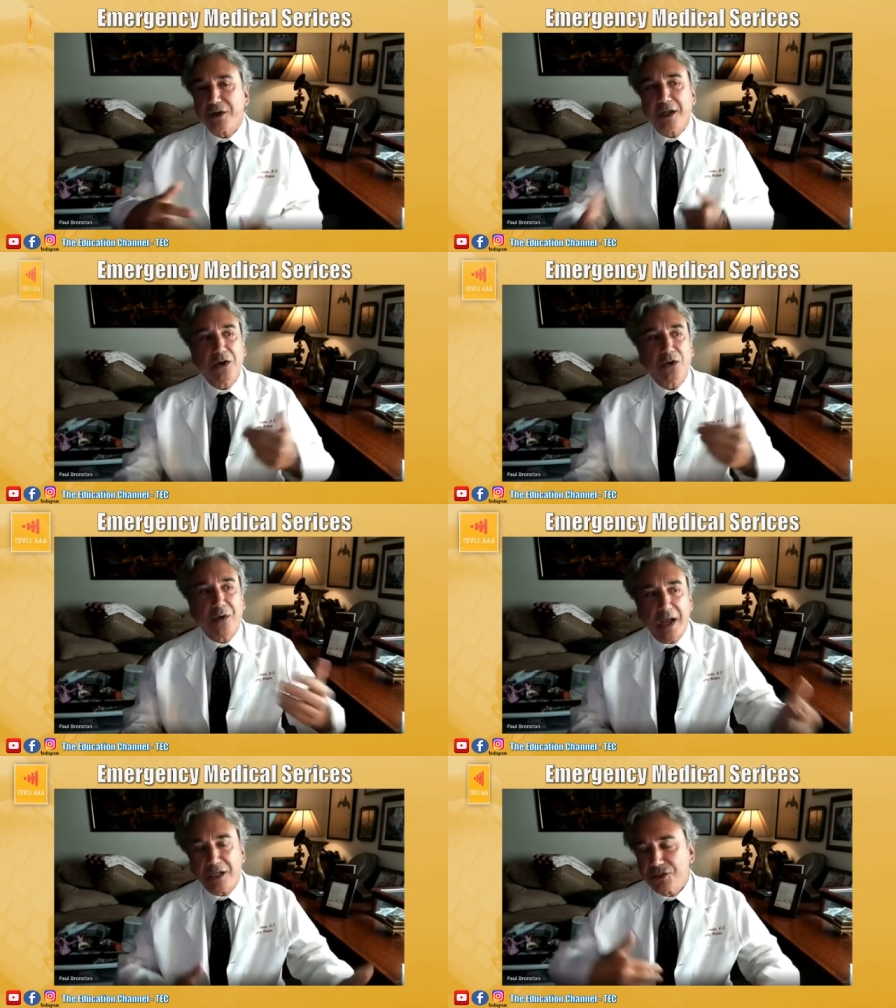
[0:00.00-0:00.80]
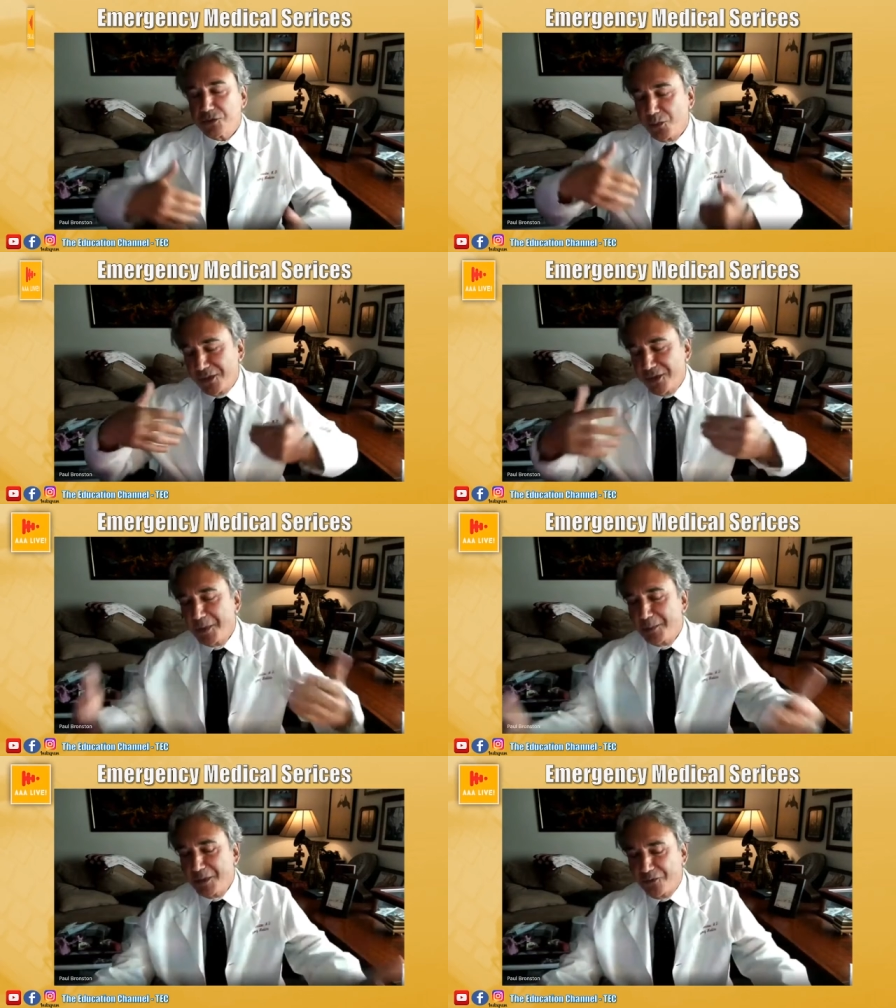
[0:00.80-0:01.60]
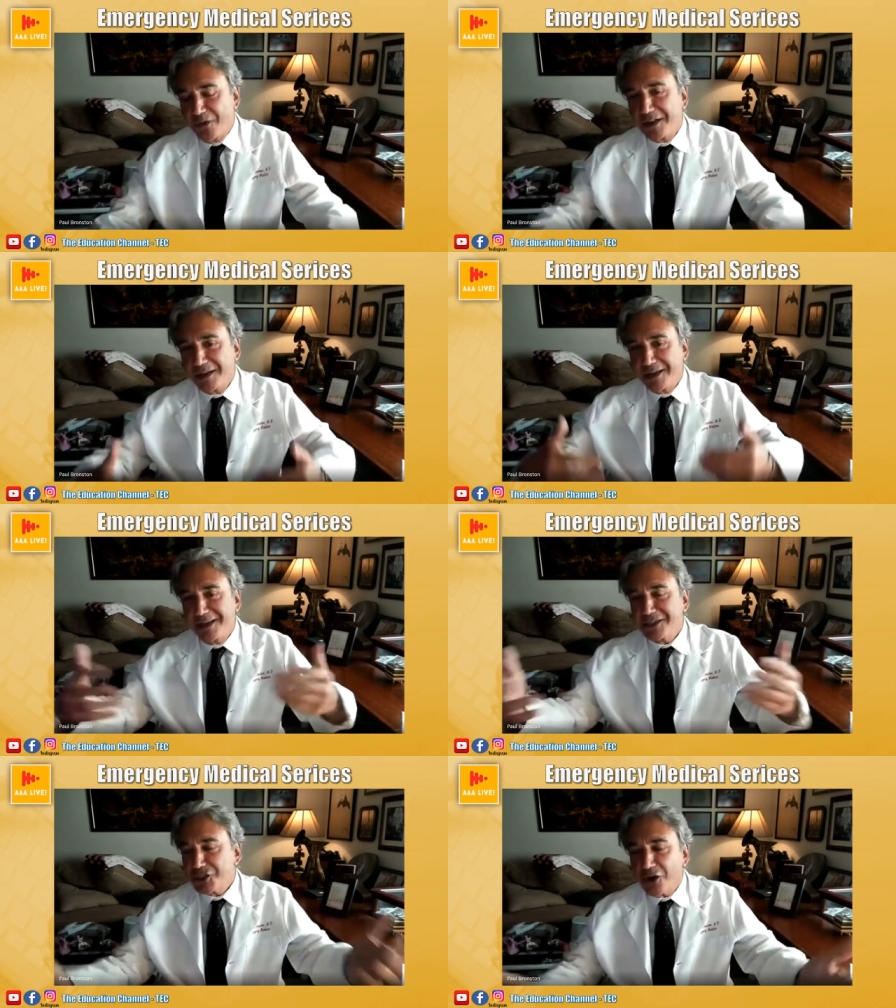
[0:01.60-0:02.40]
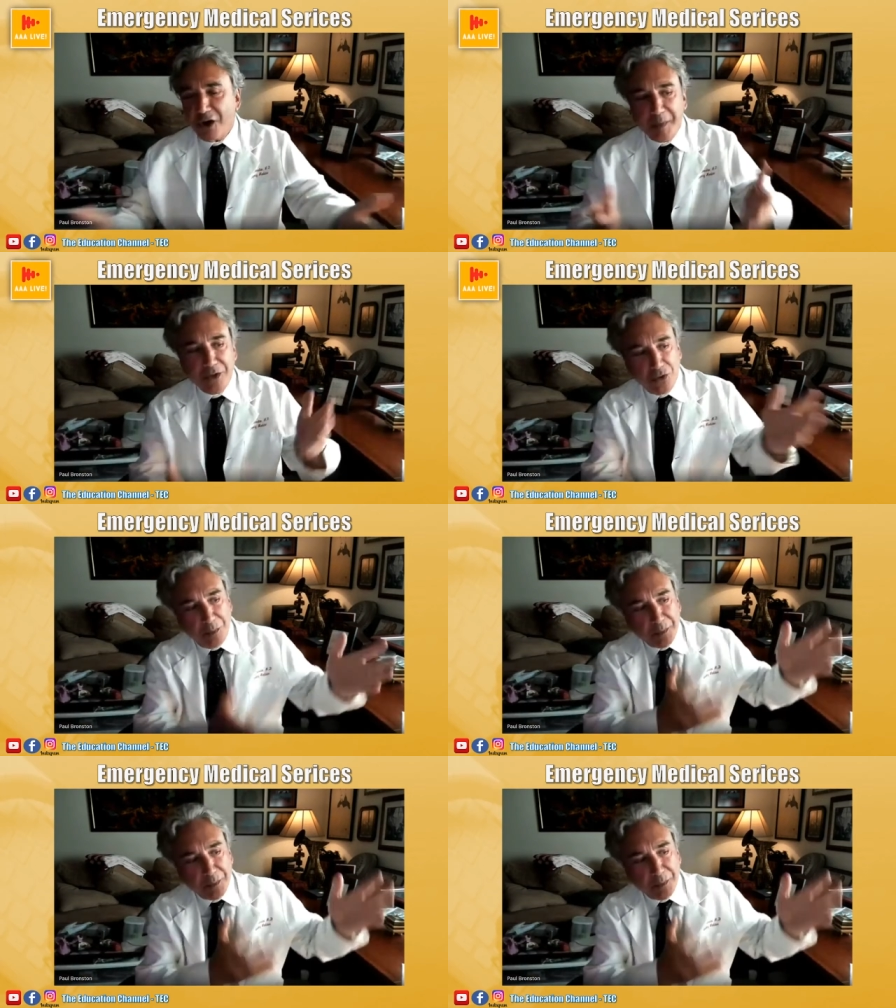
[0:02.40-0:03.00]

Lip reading: to interact with them and be friendly and charming to them,